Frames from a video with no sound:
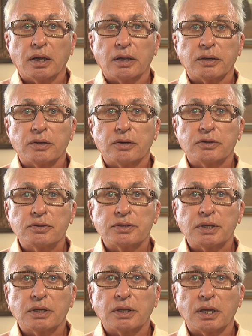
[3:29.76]

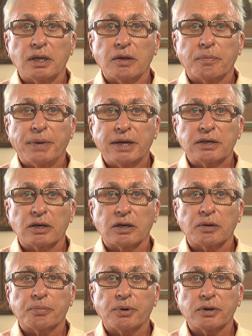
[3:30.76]
Using the
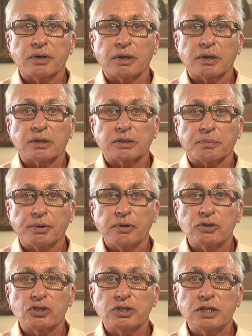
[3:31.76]
pattern product
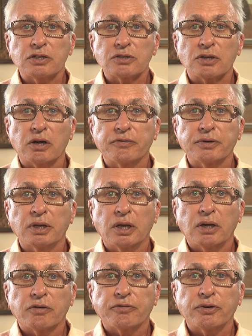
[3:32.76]
approach, teachers often
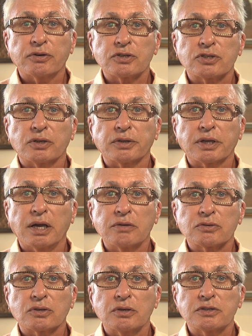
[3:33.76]
focused on the
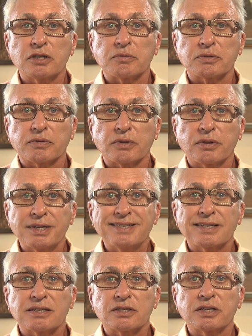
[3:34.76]
concepts of the
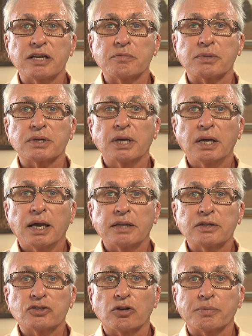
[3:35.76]
thesis statement
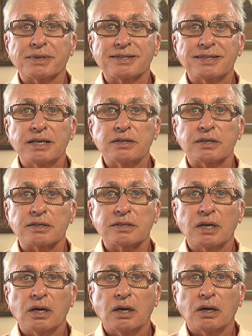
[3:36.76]
and the topic
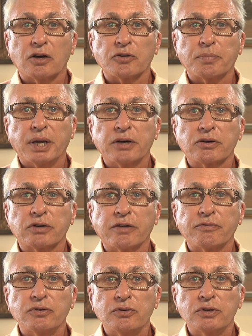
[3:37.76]
sentence, on
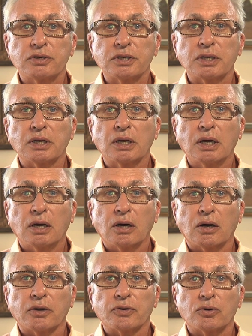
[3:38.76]
paragraph unity,
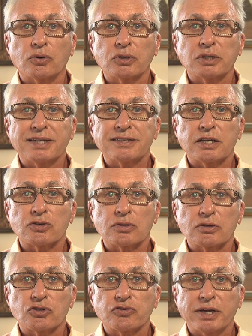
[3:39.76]
on
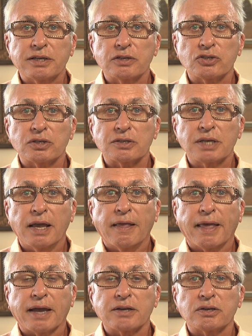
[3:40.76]
organizational strategies,
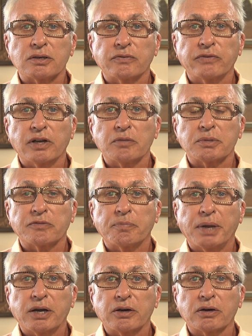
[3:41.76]
and development of
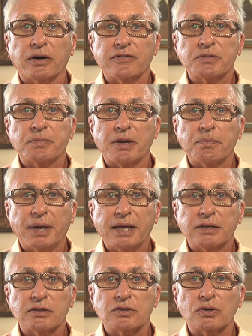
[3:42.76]
paragraphs by
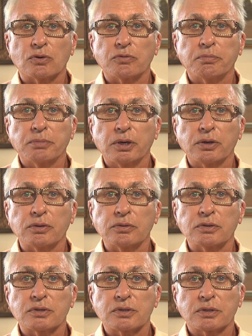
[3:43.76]
patterns or
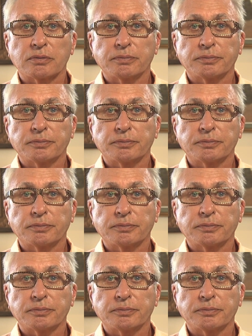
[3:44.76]
modes.